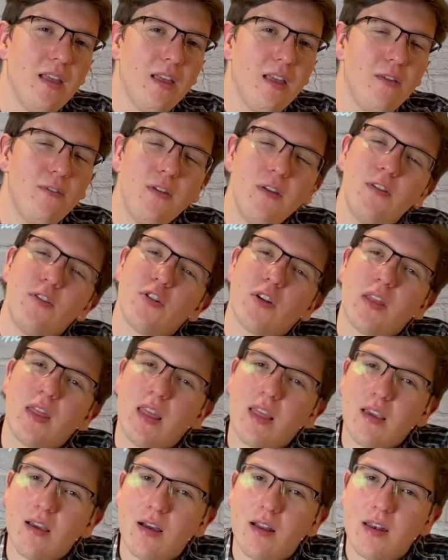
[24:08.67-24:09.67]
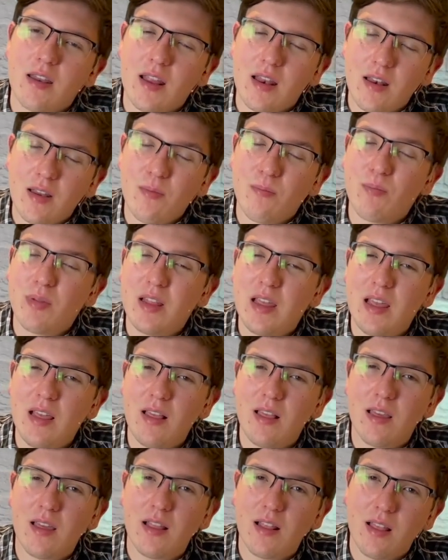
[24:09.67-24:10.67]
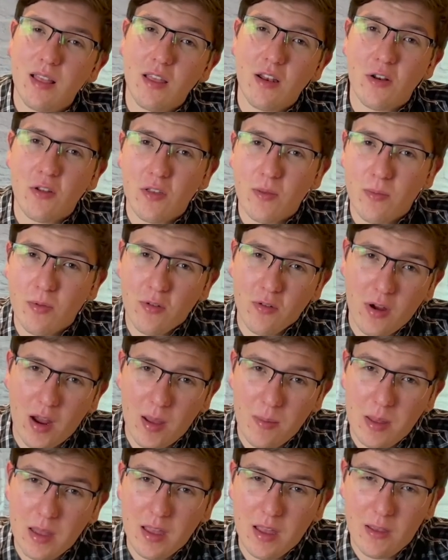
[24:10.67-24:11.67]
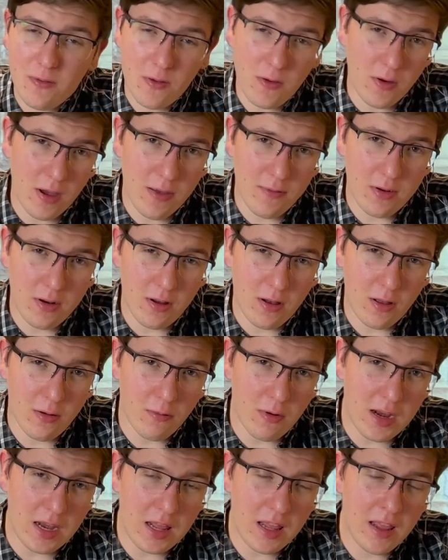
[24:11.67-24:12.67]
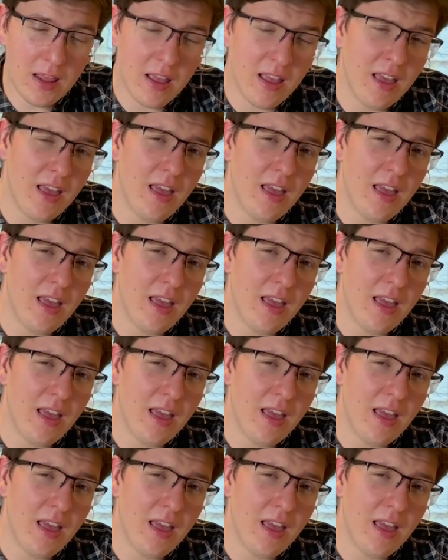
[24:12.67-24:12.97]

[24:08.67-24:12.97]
If you enjoyed this content, please consider subscribing if you haven't already,